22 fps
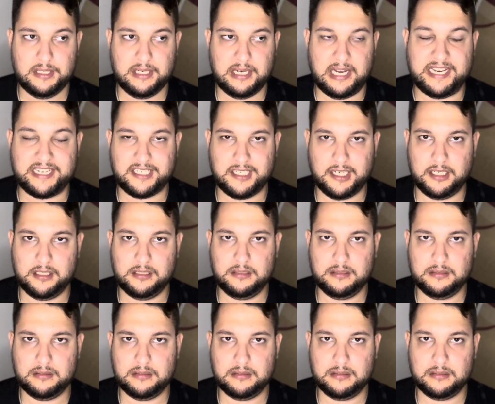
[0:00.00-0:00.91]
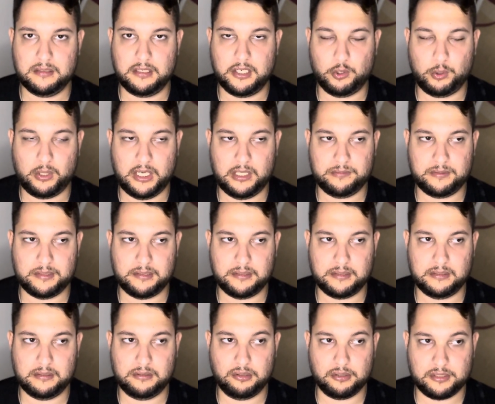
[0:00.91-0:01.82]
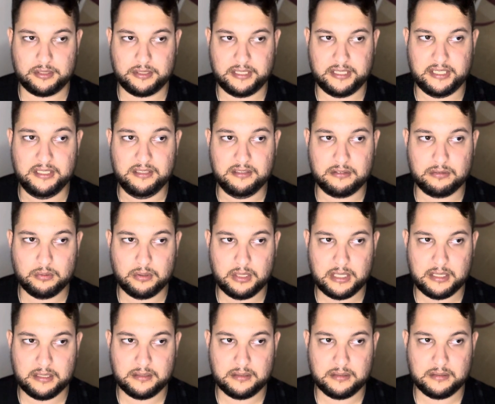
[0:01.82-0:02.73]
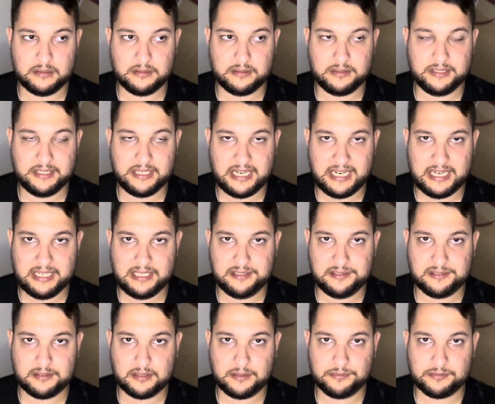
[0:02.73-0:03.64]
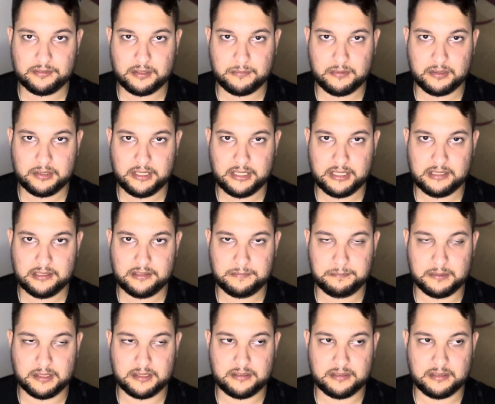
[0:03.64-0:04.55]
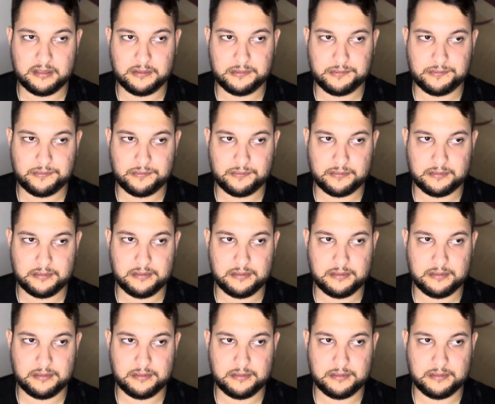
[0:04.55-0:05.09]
I can, however, look into the eyes of someone else, but if